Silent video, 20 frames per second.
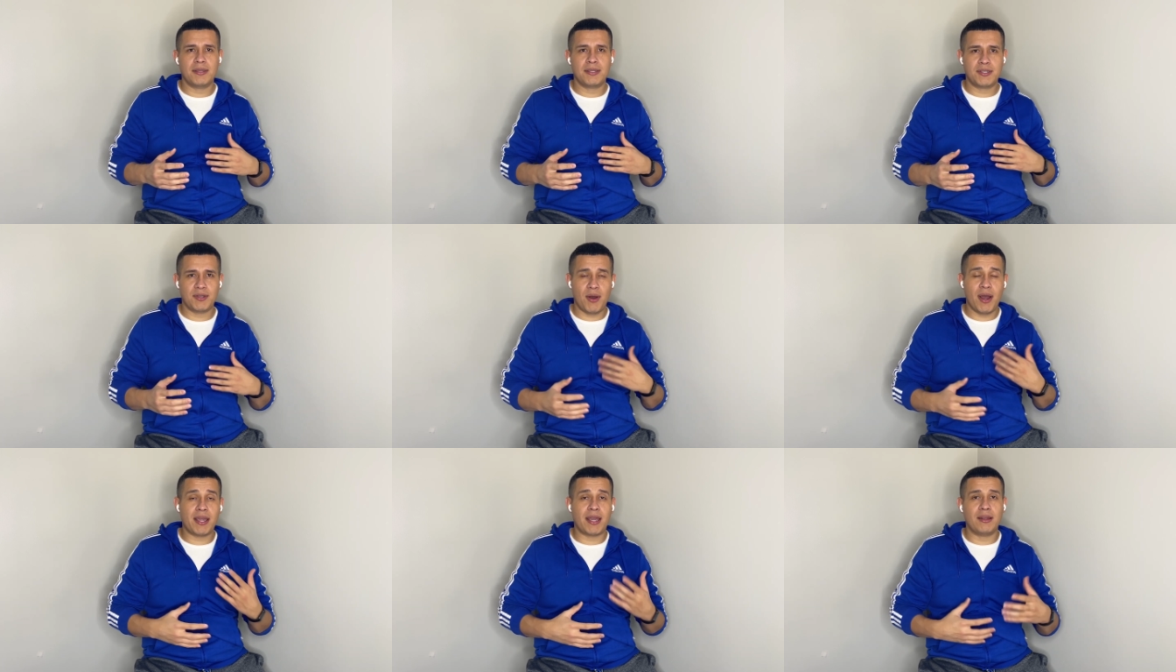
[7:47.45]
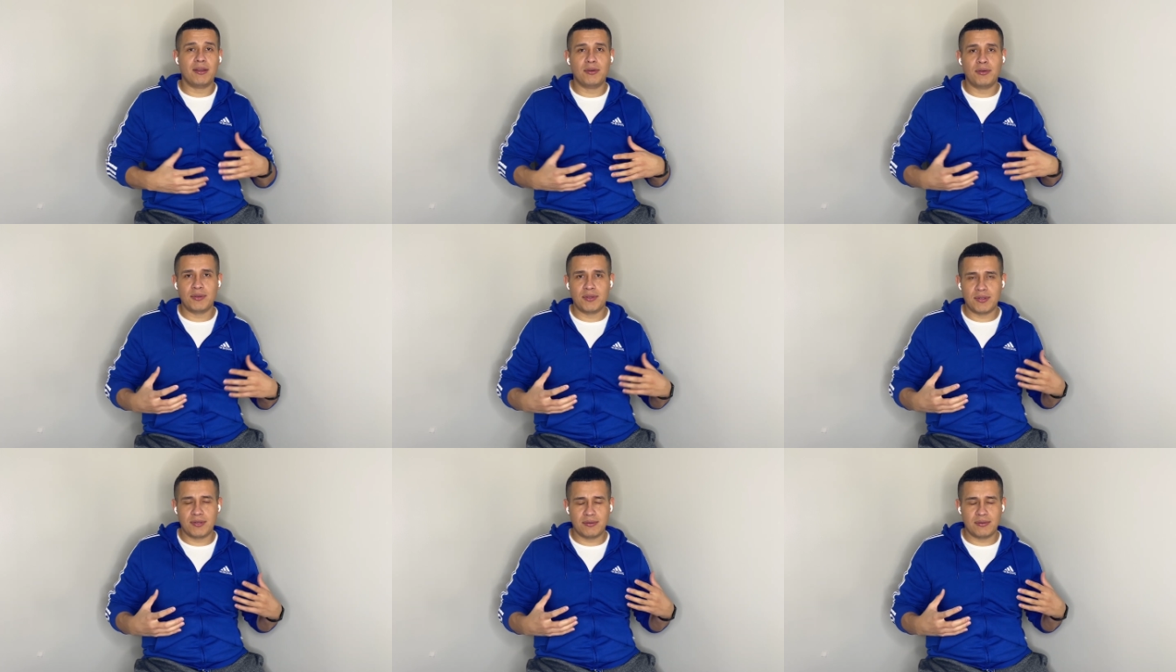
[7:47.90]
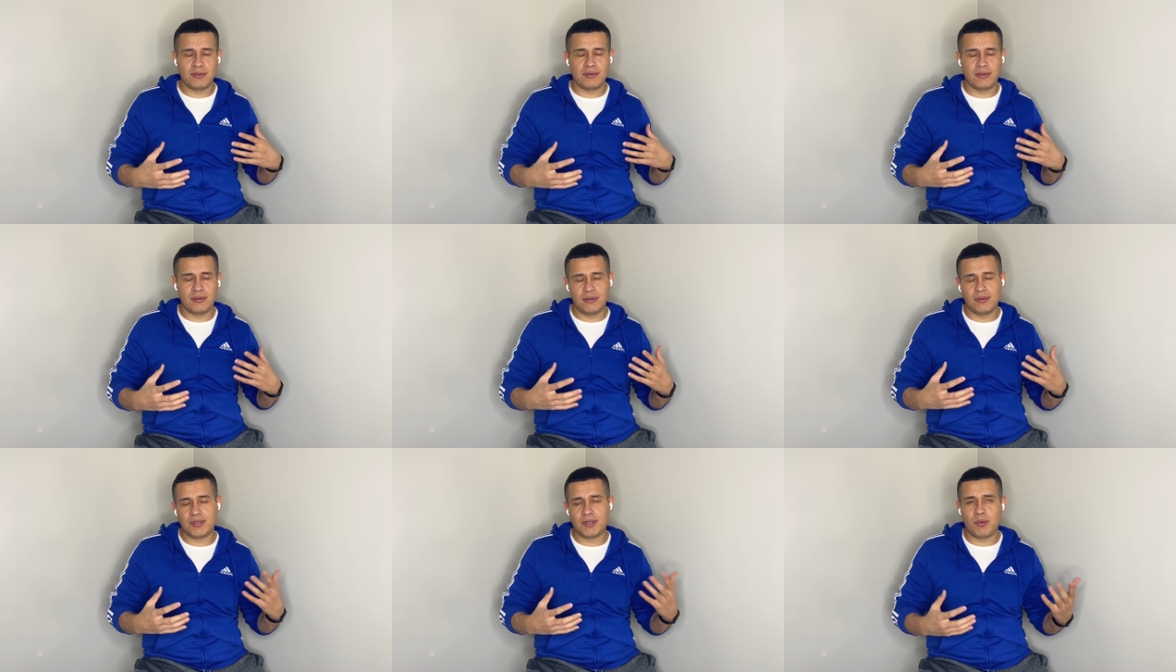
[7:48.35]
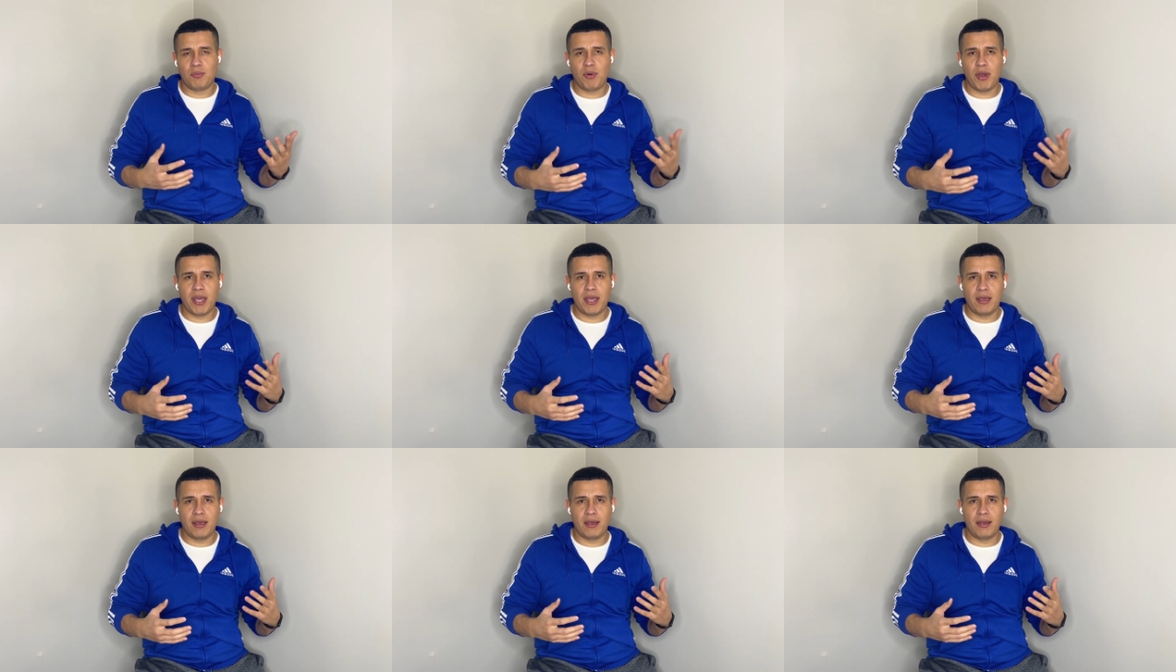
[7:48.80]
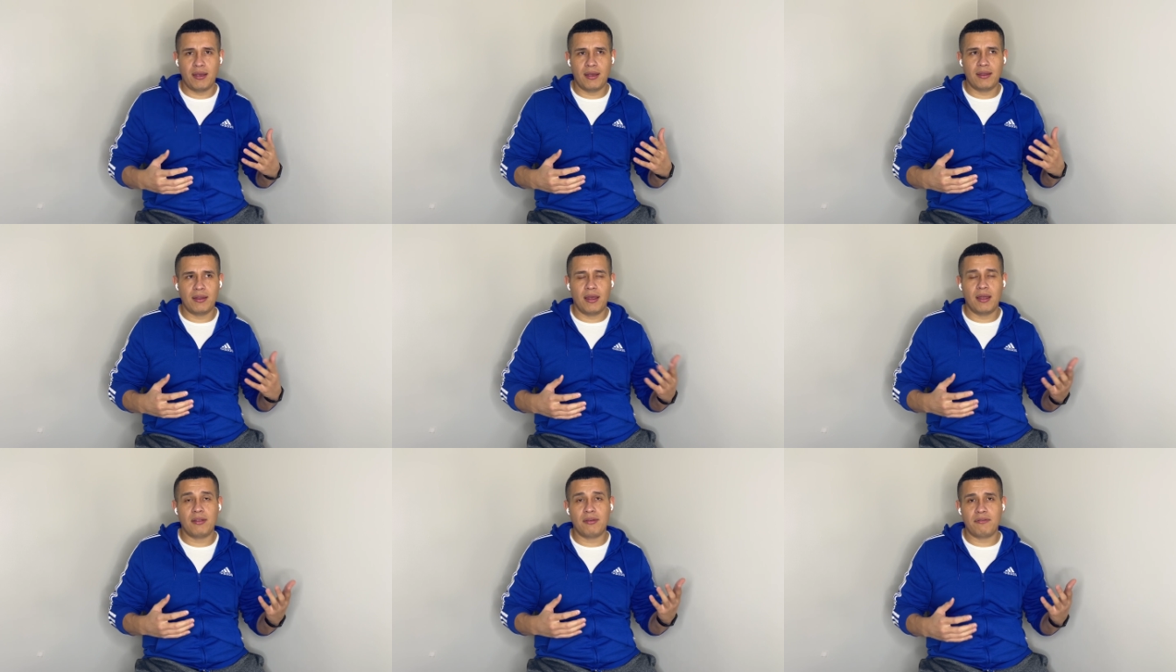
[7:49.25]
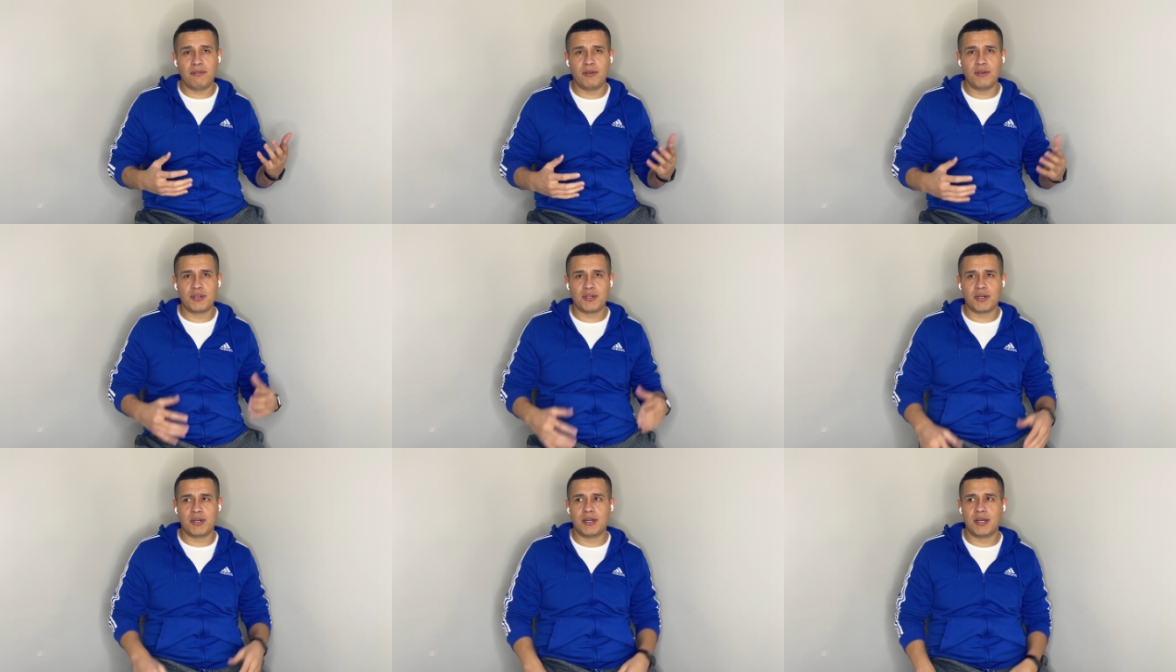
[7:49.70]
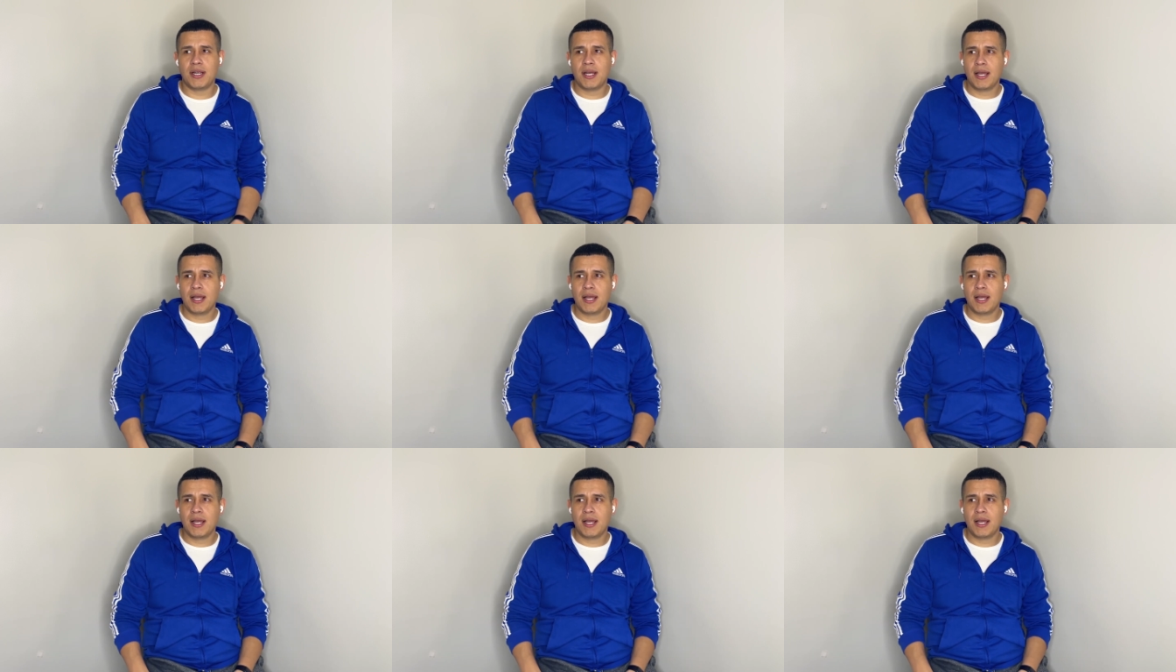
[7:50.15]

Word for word: so I can lose lose some weight in, in the future.